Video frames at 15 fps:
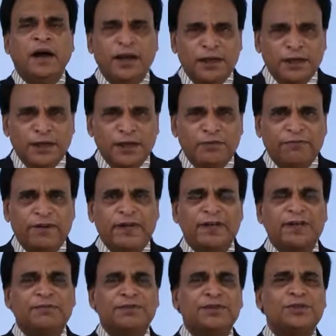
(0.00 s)
Hello and
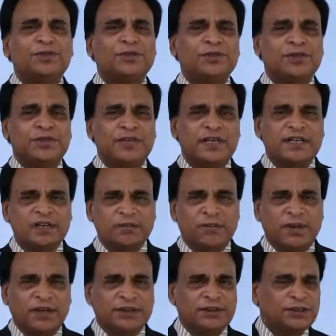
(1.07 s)
welcome to Tutorials
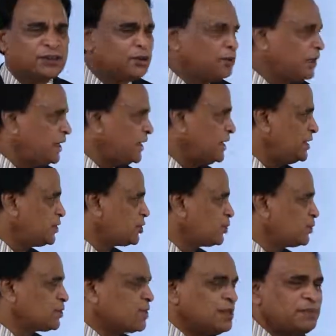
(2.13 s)
Point. Today in
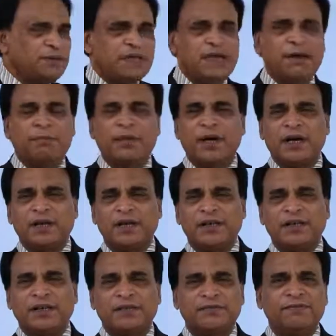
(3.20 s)
social media
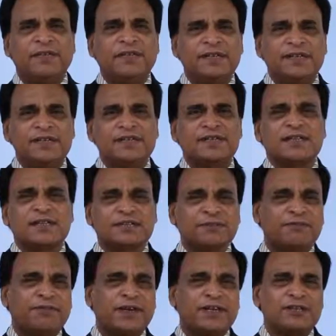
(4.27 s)
marketing, we'll
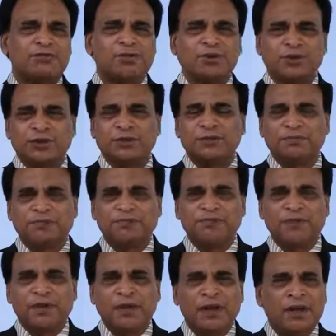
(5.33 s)
discuss Facebook.
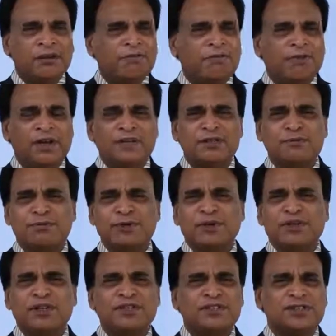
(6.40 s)

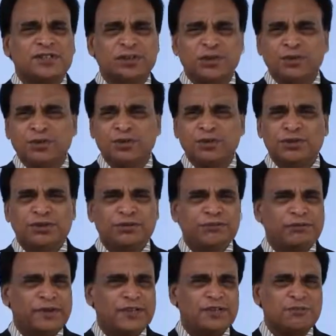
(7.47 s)
Facebook is huge,
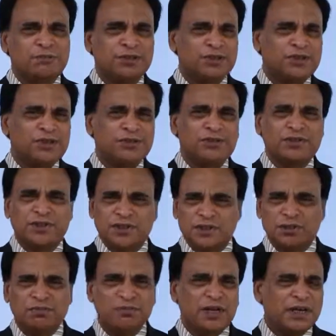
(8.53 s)
Facebook is
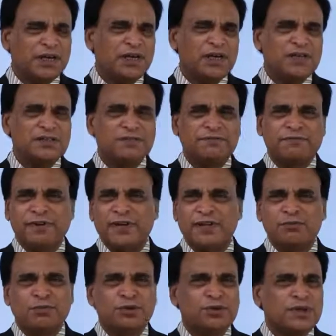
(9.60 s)
humongous,
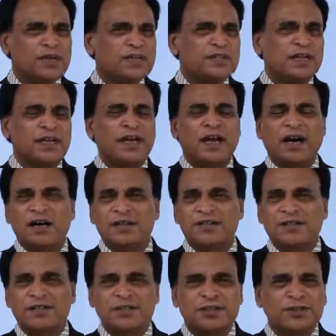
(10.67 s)
Facebook is the
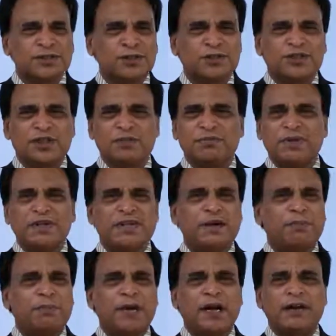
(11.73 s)
largest social
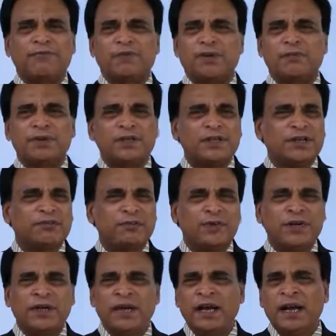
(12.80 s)
media platform in the
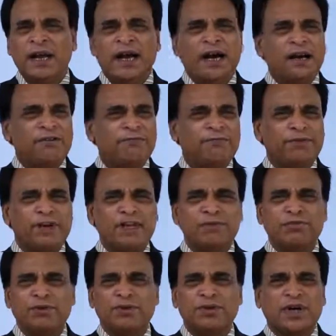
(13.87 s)
world and
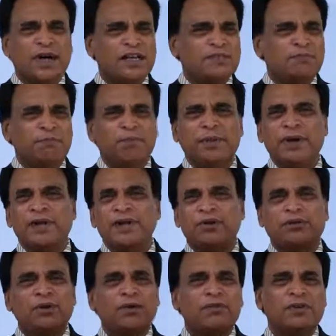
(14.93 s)
Facebook has
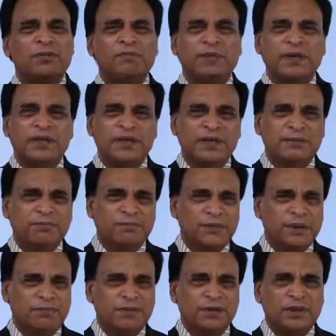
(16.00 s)
billion, over billion
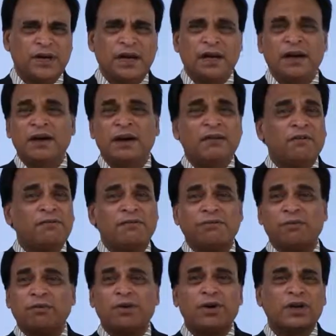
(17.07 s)
people
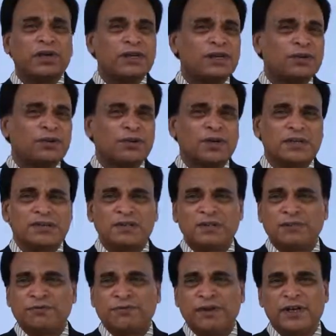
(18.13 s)
walking across
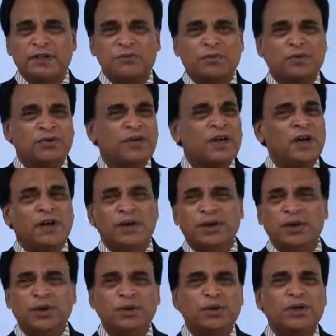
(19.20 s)
the Facebook
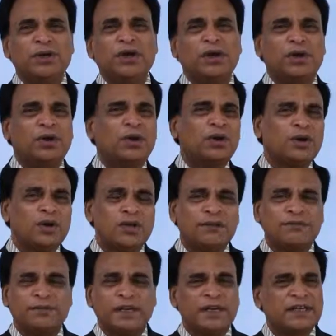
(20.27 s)
doing a lot
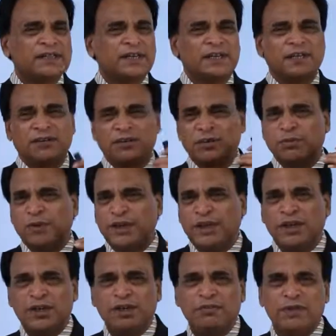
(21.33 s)
of things. There could be
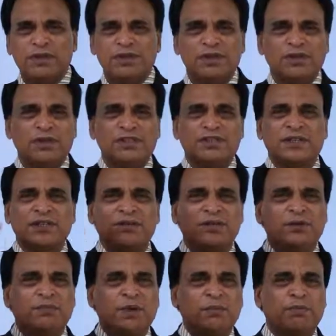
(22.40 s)
individuals, it
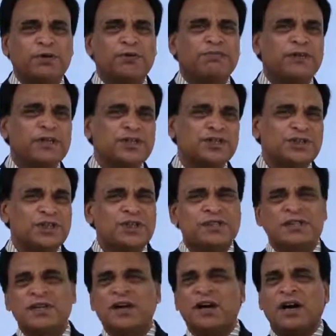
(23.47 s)
could be
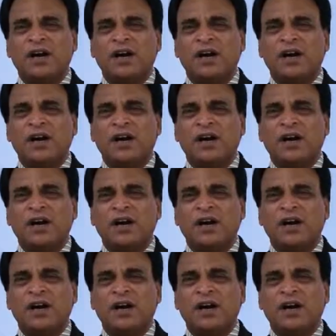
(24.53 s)
professionals